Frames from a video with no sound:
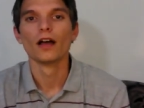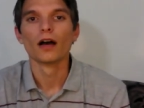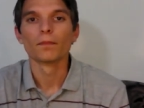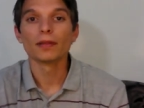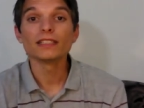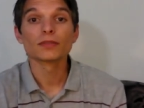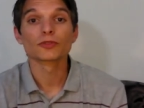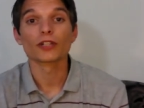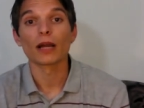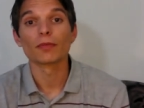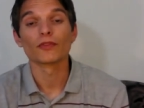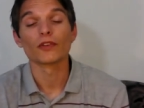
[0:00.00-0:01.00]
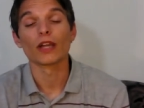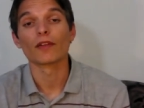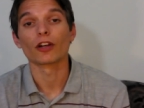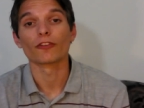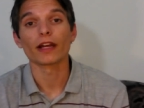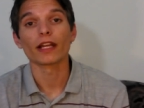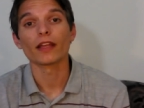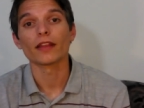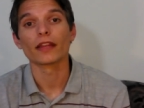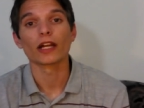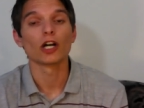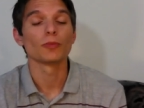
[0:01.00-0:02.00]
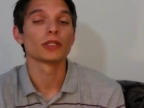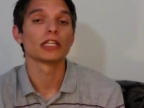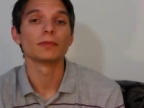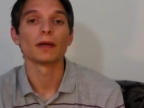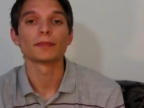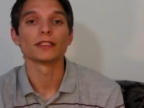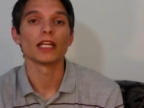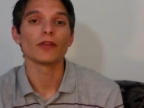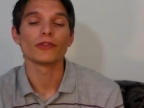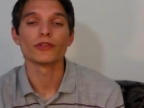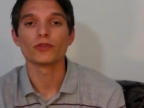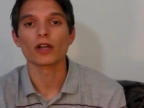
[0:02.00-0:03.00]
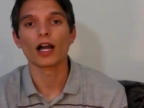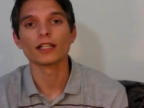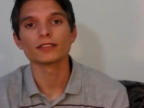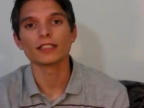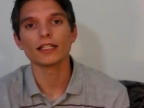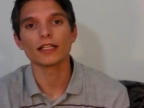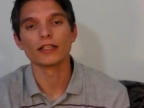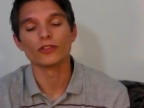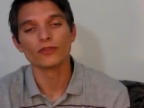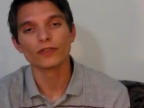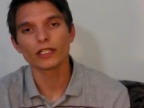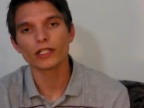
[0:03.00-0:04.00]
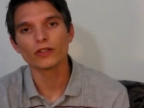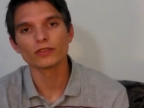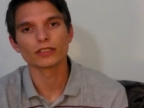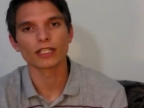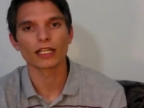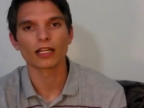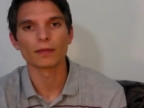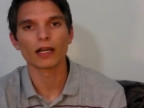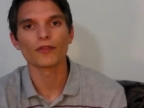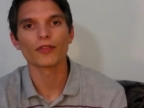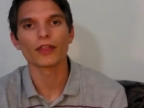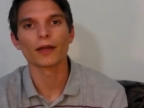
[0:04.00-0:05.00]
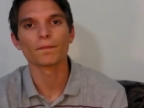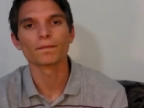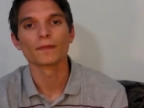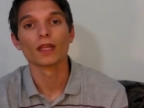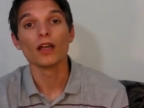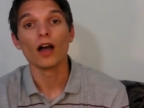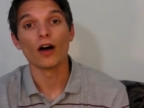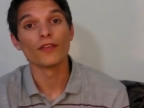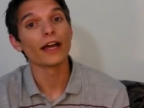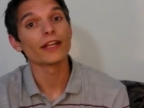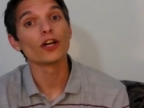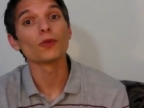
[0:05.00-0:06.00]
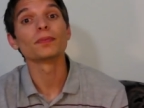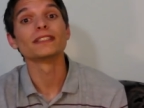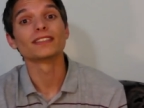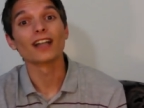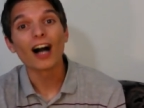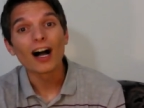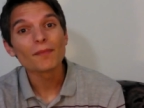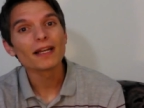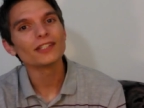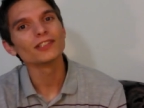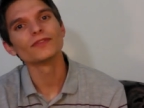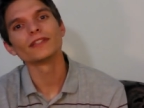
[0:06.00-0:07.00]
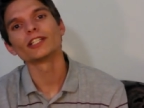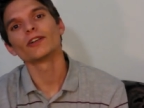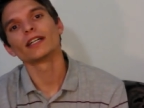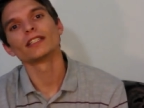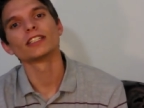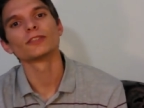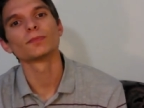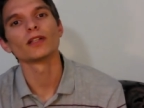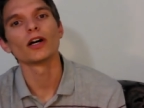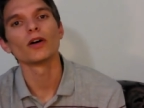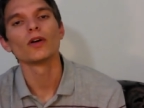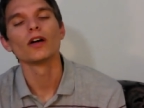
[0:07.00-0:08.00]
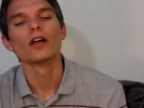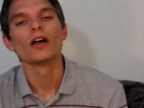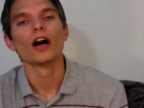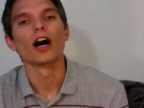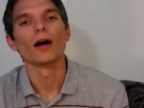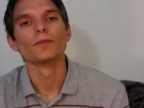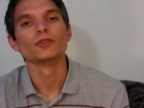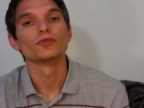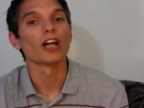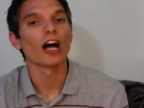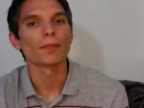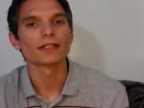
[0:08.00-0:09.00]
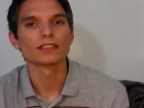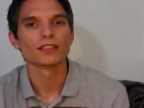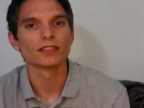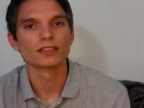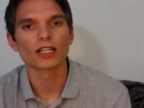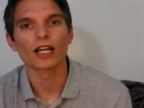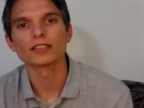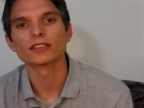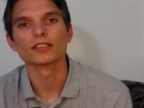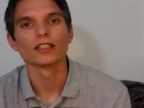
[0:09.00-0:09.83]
Please subscribe if you haven't already. That'll help you keep up to date with new content and new videos as I come out with them. On that note, please comment new video ideas below, um, new topics to discuss.